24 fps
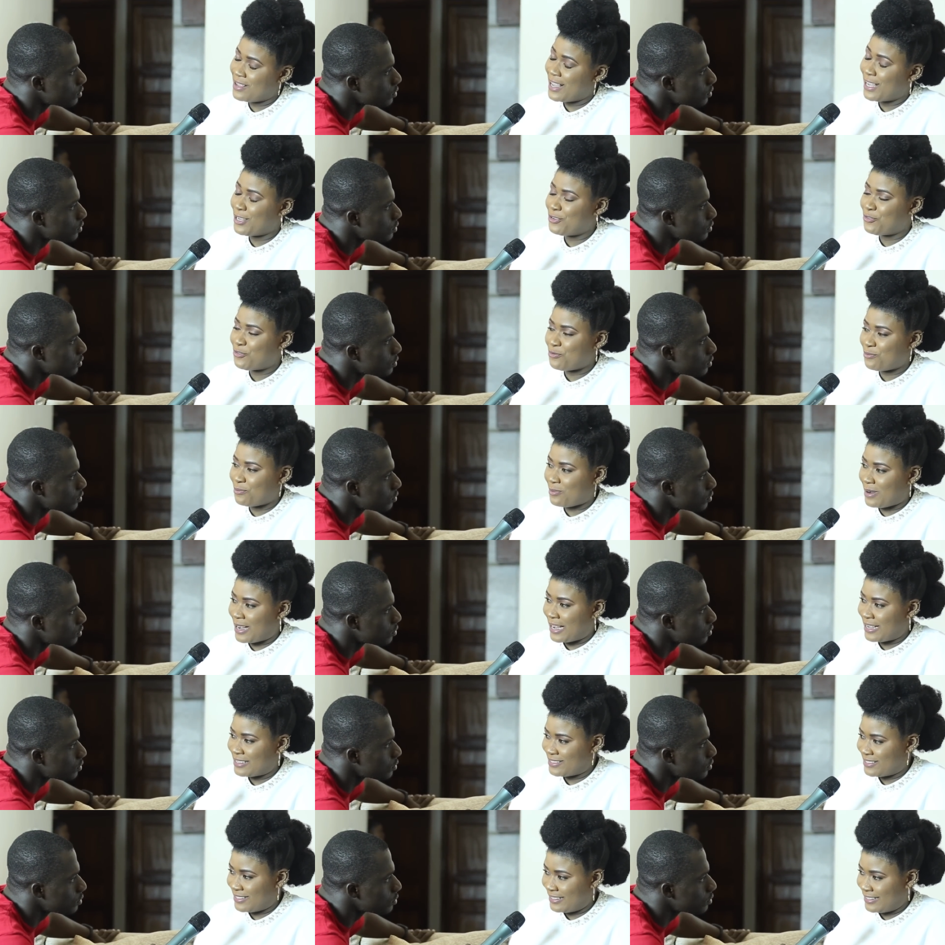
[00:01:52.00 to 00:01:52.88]

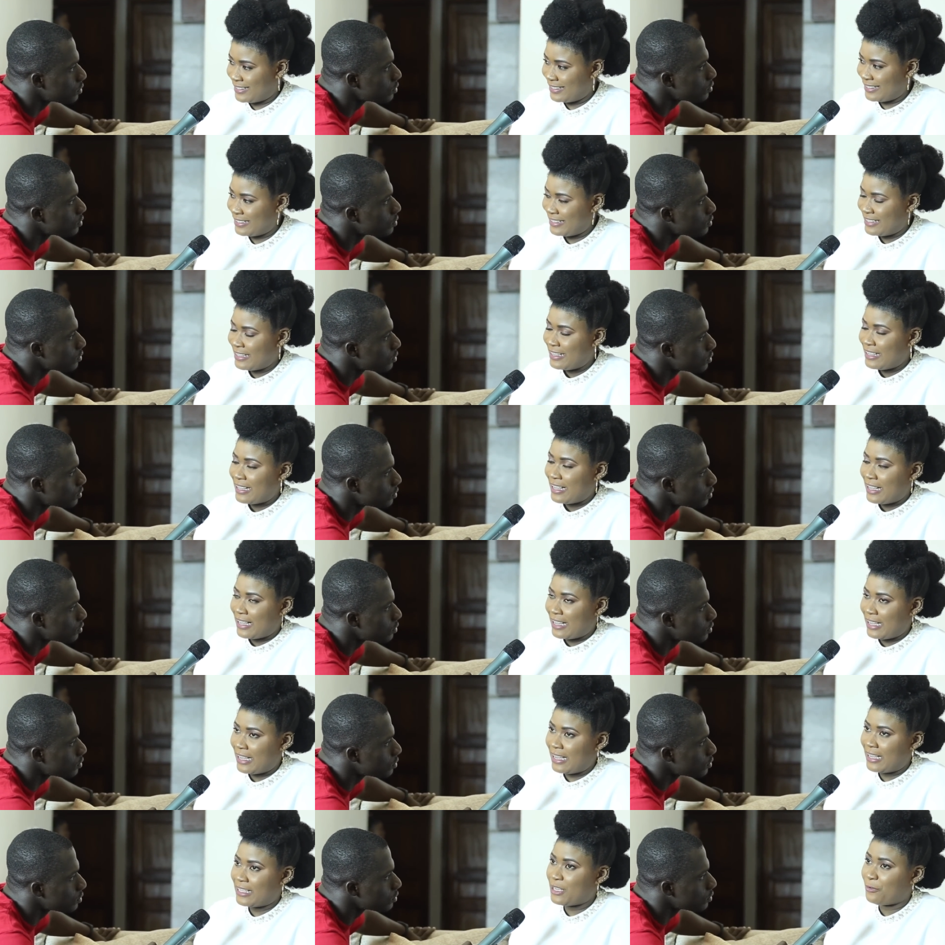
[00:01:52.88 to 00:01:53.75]
Speaker 1: edumaze
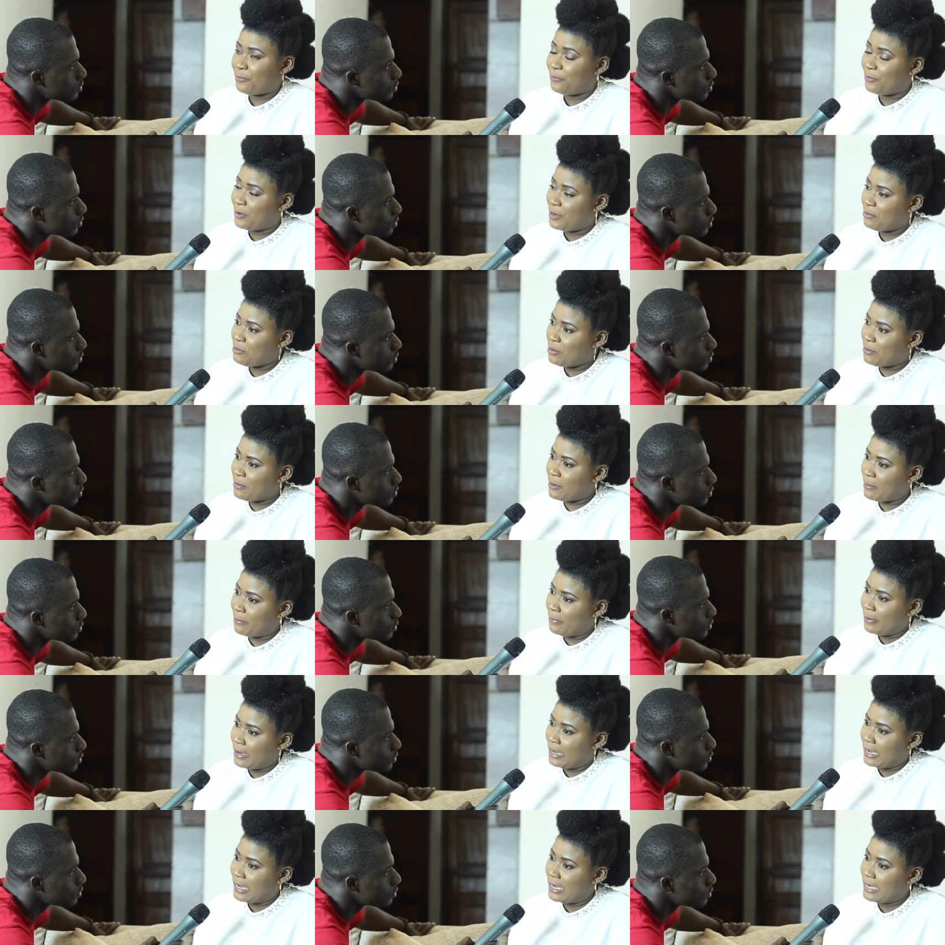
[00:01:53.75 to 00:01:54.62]
ye frame me
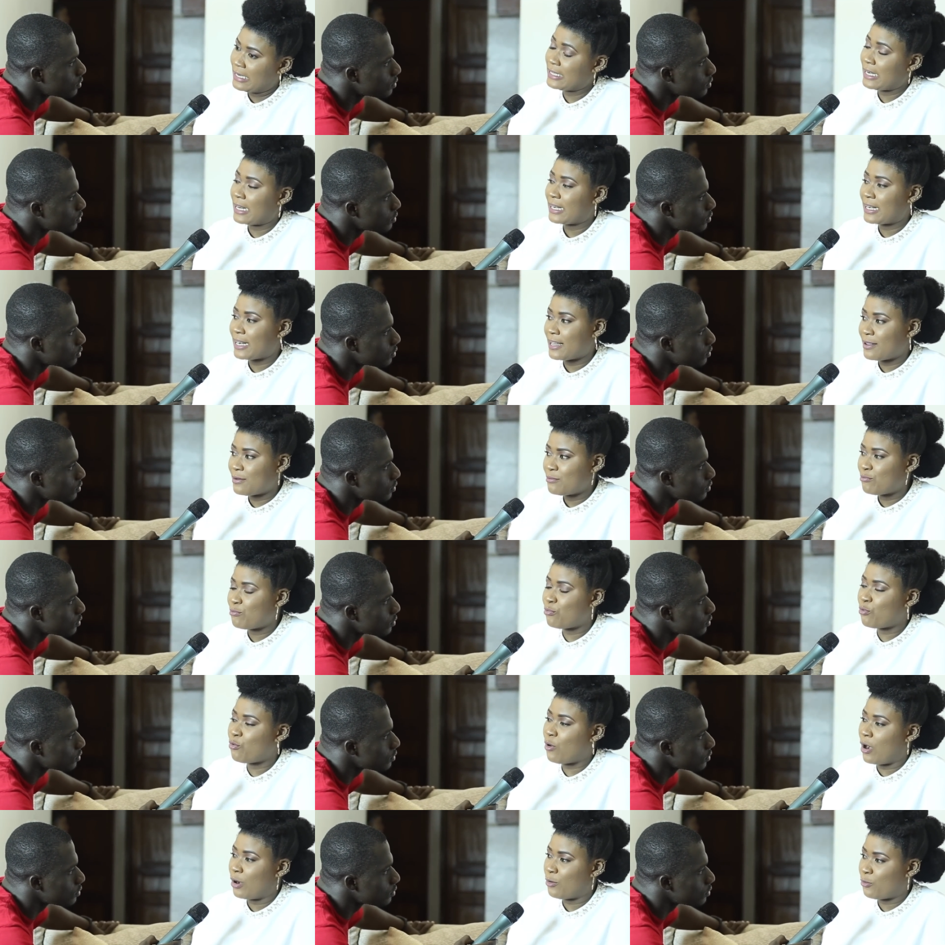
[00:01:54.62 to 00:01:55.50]
papa na
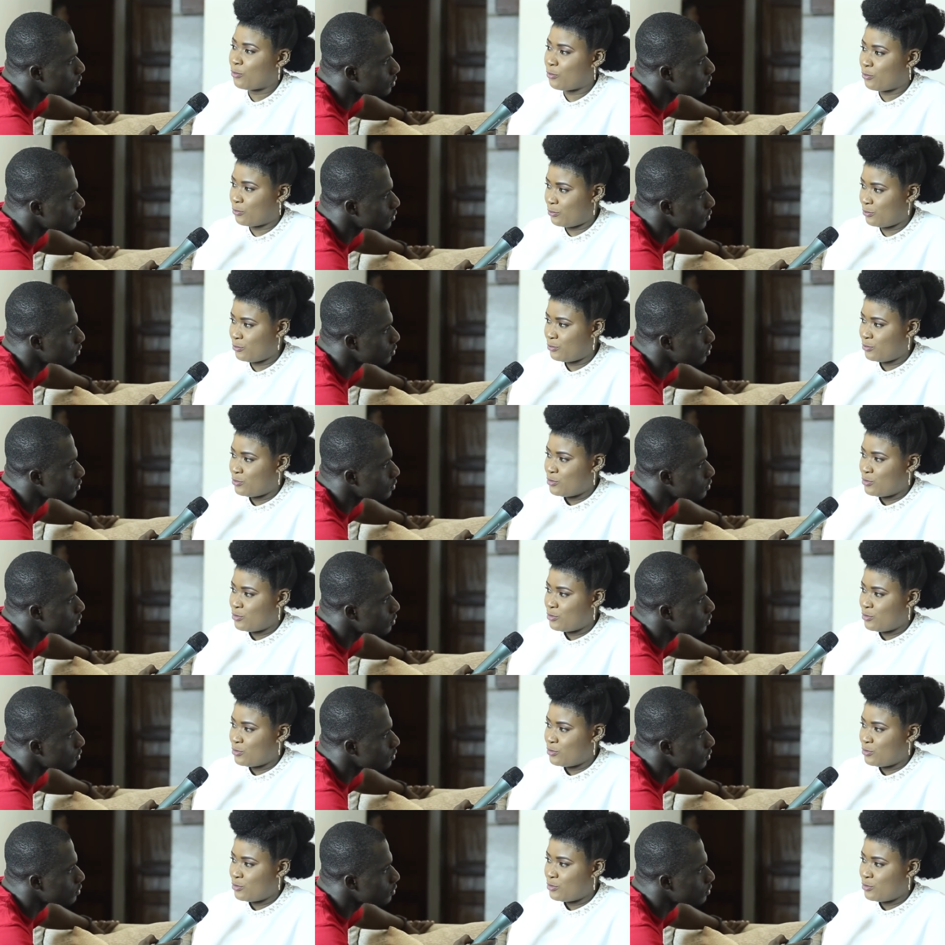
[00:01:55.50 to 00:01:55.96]
boaku